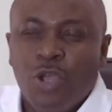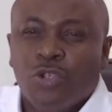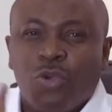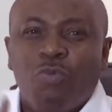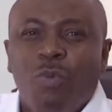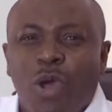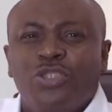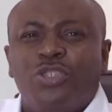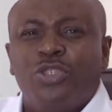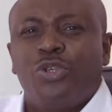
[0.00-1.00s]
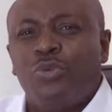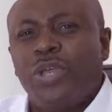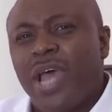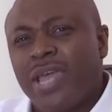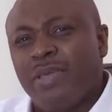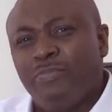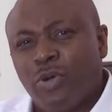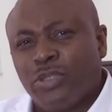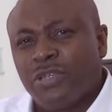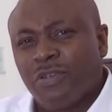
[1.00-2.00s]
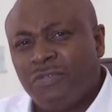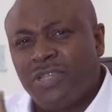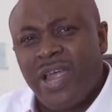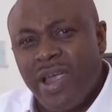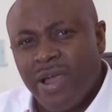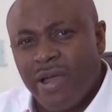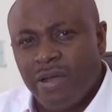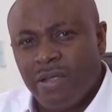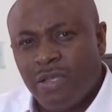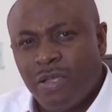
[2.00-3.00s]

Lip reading: So once you are in the process of dare,